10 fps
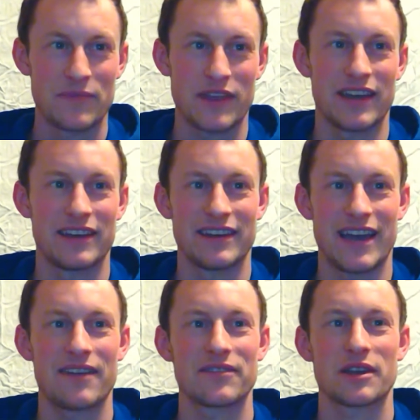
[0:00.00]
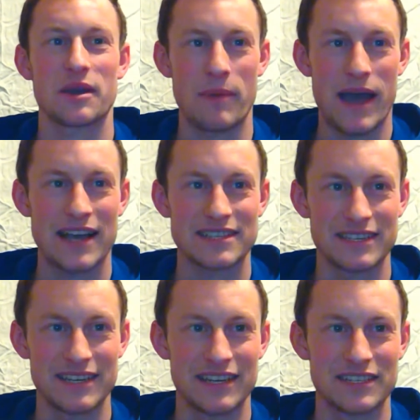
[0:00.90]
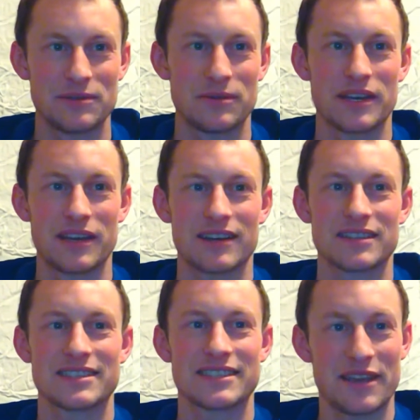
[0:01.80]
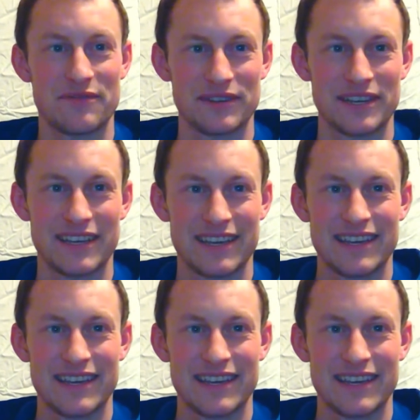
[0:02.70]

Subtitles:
and having the capacity to conduct safely